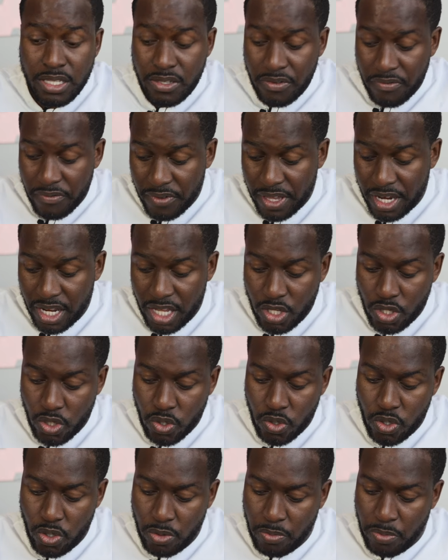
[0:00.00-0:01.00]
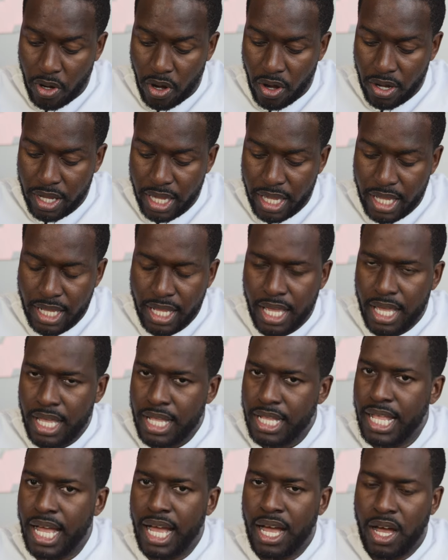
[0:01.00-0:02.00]
to fit into your pocket.
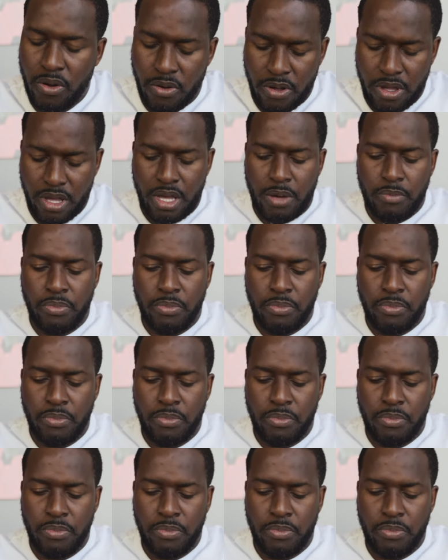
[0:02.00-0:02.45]
Now,